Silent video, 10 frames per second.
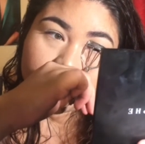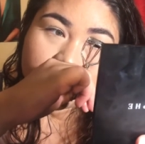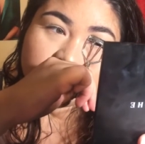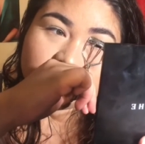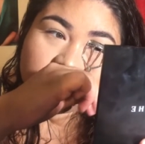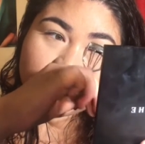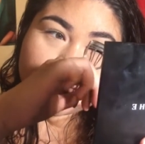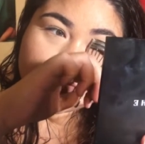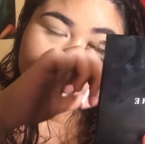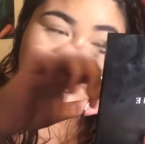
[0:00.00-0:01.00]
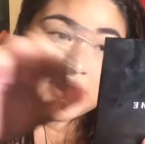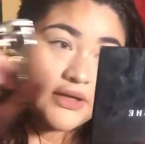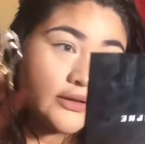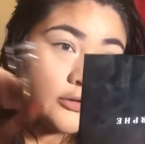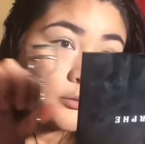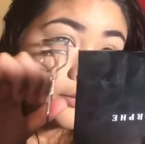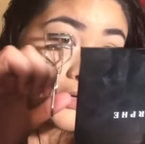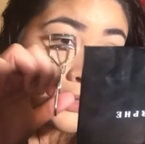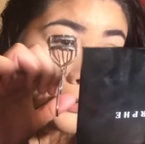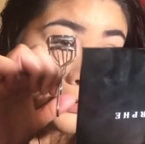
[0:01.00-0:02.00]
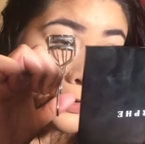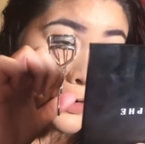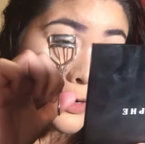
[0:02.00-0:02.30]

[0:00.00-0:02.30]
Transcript: sometimes I do take a little brown